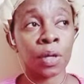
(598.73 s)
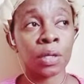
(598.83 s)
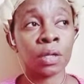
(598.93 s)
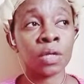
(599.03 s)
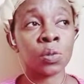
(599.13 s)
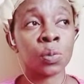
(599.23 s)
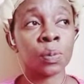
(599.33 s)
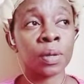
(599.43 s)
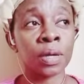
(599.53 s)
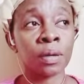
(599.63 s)
let's
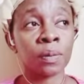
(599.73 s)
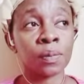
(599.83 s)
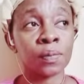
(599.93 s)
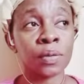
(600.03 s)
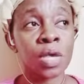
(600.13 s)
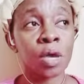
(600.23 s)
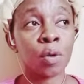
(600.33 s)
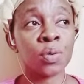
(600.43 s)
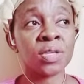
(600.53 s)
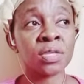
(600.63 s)
prepare.
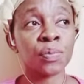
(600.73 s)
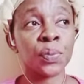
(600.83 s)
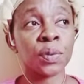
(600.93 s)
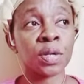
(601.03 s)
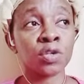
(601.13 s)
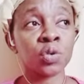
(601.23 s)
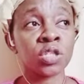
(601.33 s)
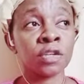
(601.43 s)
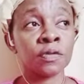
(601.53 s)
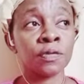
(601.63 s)
Whether the population
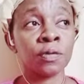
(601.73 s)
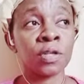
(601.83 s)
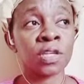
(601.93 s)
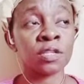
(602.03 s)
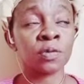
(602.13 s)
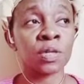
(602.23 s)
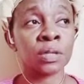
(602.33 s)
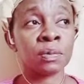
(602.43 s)
in a few years will